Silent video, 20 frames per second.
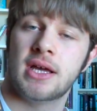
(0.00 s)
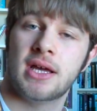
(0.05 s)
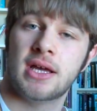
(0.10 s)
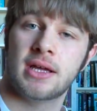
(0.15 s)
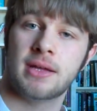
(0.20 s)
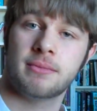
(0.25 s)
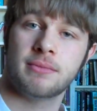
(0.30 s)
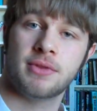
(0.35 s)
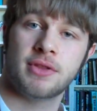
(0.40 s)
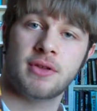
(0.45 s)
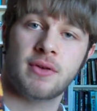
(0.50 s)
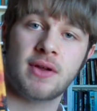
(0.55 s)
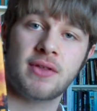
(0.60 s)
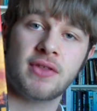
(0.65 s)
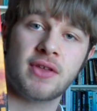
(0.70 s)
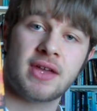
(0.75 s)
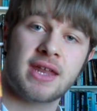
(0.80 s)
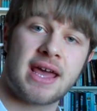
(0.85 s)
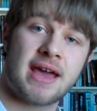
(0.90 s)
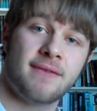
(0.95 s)
Um, so I
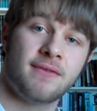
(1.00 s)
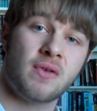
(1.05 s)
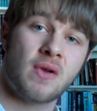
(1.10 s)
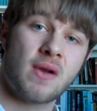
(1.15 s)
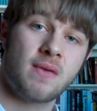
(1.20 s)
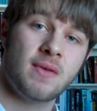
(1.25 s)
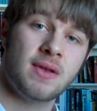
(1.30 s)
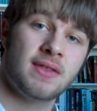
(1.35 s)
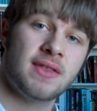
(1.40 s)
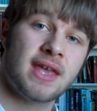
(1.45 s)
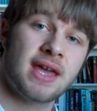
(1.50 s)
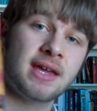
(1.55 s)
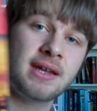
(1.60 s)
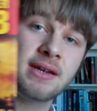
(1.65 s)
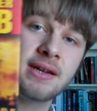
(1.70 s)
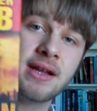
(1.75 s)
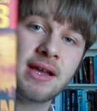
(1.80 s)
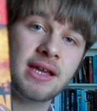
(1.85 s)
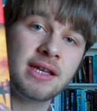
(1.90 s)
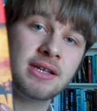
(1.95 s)
thought after I read
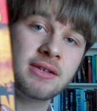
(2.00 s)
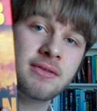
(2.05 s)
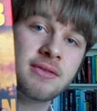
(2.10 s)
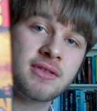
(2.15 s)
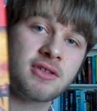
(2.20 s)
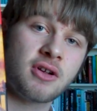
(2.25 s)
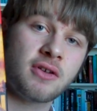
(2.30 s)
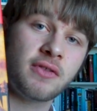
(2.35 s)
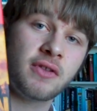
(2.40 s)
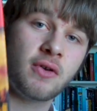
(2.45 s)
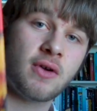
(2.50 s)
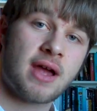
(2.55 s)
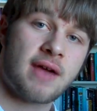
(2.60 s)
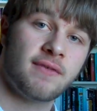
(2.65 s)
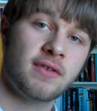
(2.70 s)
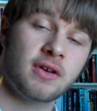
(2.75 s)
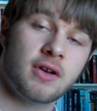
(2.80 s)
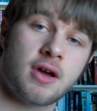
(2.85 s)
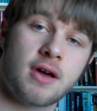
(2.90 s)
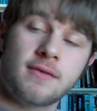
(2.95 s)
that, I could start the
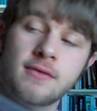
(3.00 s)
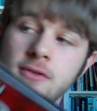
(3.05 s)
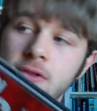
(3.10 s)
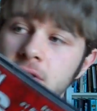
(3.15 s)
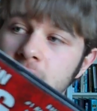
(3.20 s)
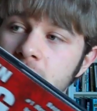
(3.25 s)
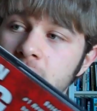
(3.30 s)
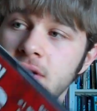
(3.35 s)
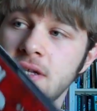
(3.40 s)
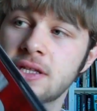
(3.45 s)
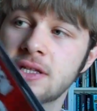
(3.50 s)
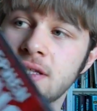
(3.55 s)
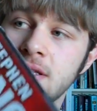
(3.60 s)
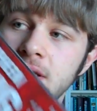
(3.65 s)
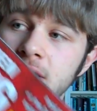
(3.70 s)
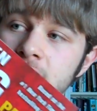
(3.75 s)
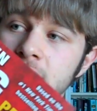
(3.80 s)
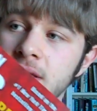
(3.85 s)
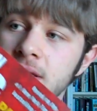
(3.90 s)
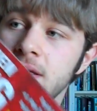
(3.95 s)
graphic novel series,
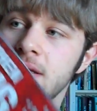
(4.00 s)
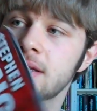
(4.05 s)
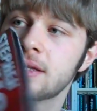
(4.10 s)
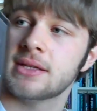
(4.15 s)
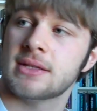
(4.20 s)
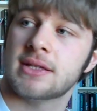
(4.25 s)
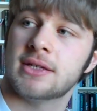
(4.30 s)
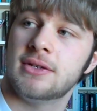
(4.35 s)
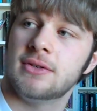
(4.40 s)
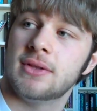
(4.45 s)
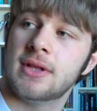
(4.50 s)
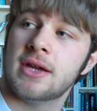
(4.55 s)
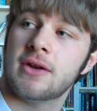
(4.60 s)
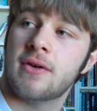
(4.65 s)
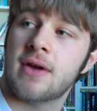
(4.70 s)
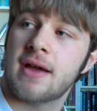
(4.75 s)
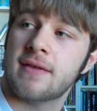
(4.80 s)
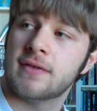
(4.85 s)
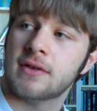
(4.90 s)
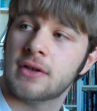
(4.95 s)
because I do like
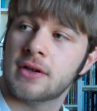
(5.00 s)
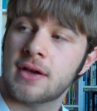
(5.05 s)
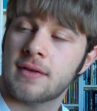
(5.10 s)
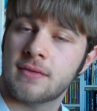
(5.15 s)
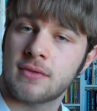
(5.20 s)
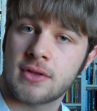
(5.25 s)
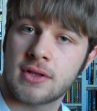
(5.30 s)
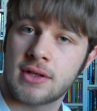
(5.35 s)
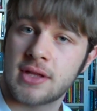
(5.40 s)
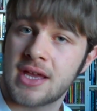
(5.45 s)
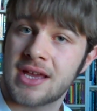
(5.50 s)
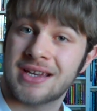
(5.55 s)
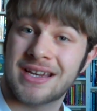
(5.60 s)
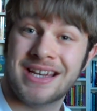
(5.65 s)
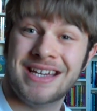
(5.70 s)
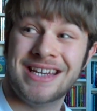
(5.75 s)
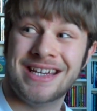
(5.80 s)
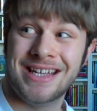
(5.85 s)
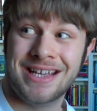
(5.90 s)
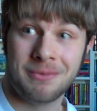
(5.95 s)
graphic novels a lot, and
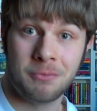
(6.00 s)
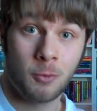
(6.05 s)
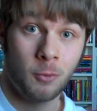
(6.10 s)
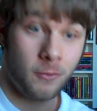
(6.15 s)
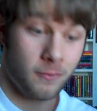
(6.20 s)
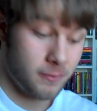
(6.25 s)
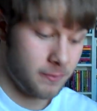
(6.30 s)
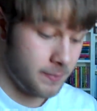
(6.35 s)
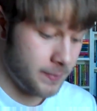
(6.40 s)
I need to get more of